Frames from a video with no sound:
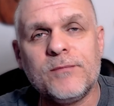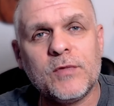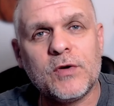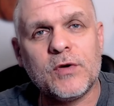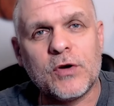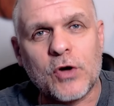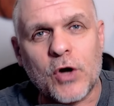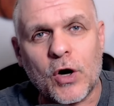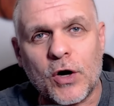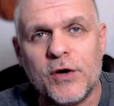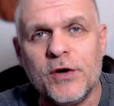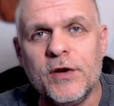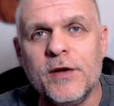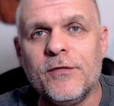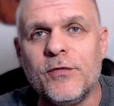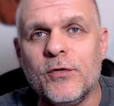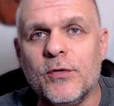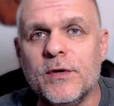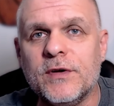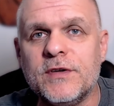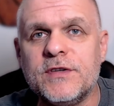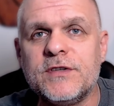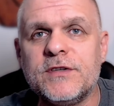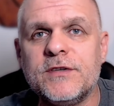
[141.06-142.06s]

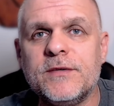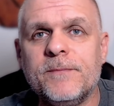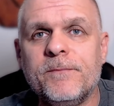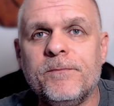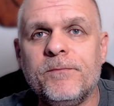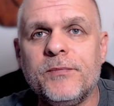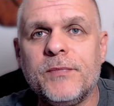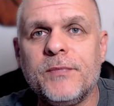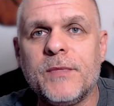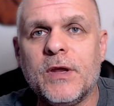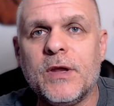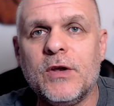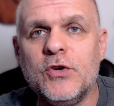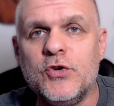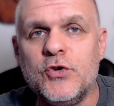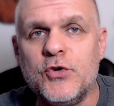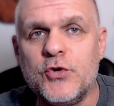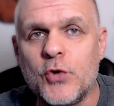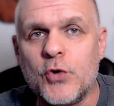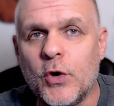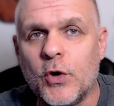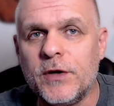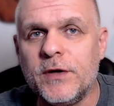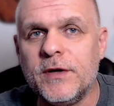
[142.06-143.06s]
carnivorous,
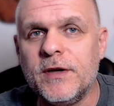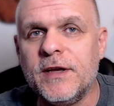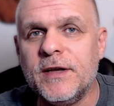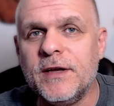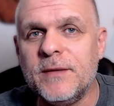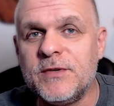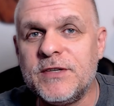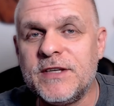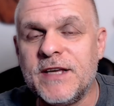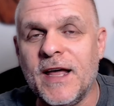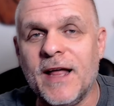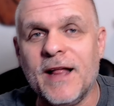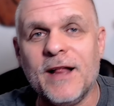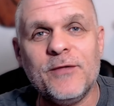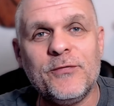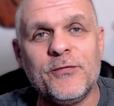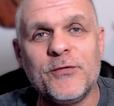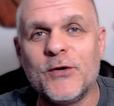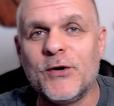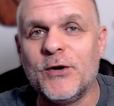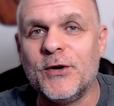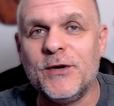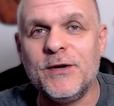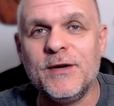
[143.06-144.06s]
Jordan himself
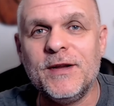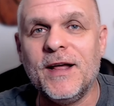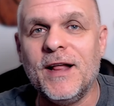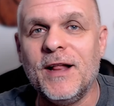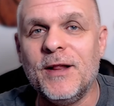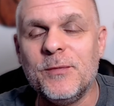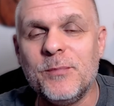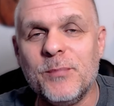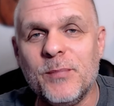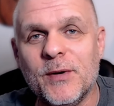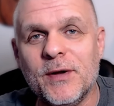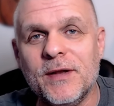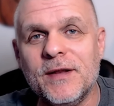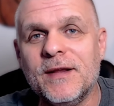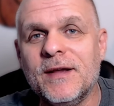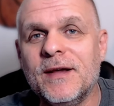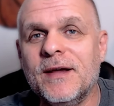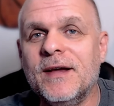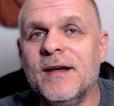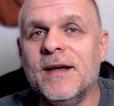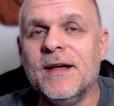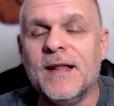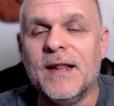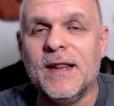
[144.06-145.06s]
couldn't help but
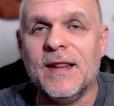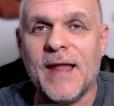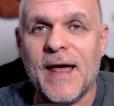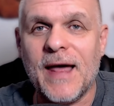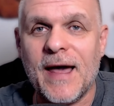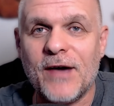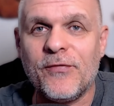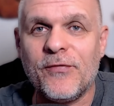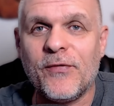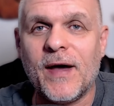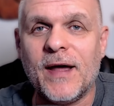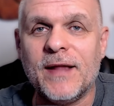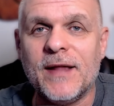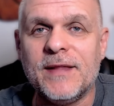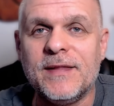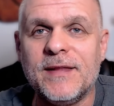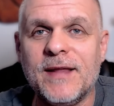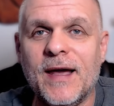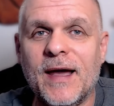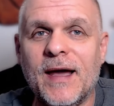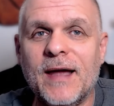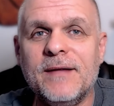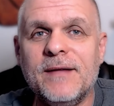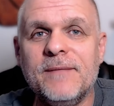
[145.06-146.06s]
laugh at
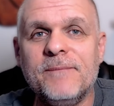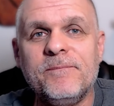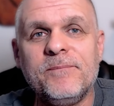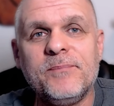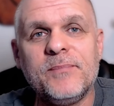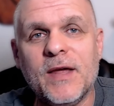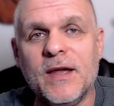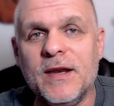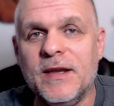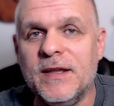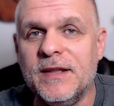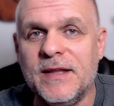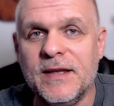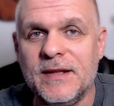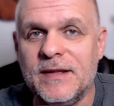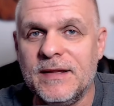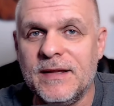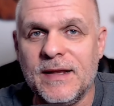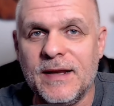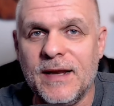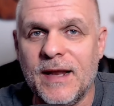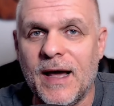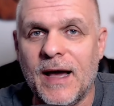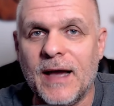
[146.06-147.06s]
that, and he didn't
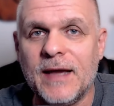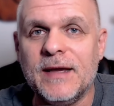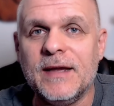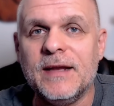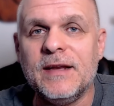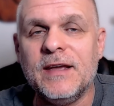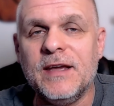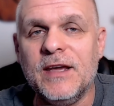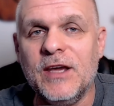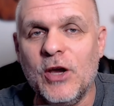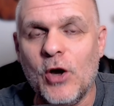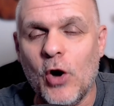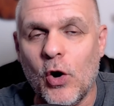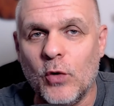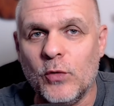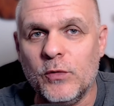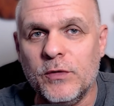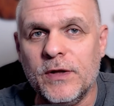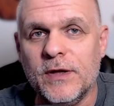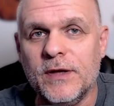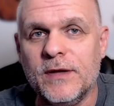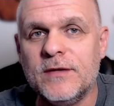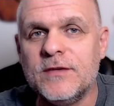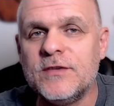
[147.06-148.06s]
deny it. He
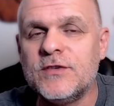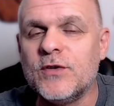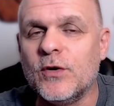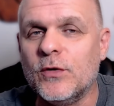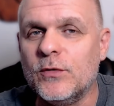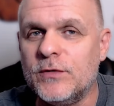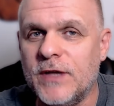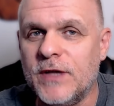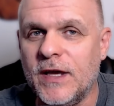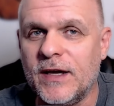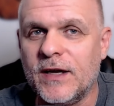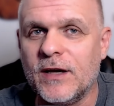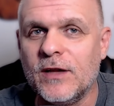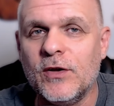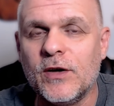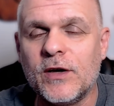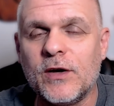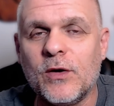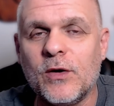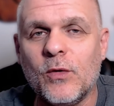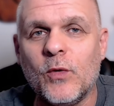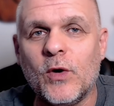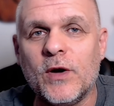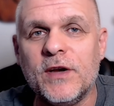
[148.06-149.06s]
owned it. So take a look
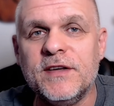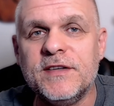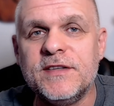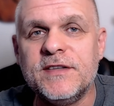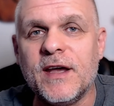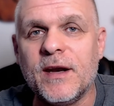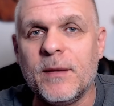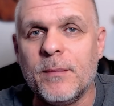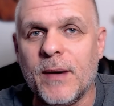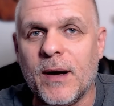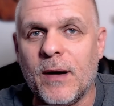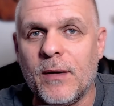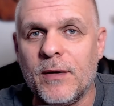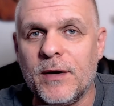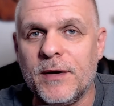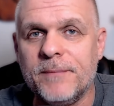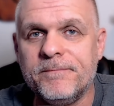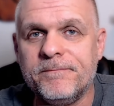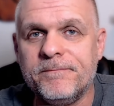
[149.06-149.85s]
at what he said about it.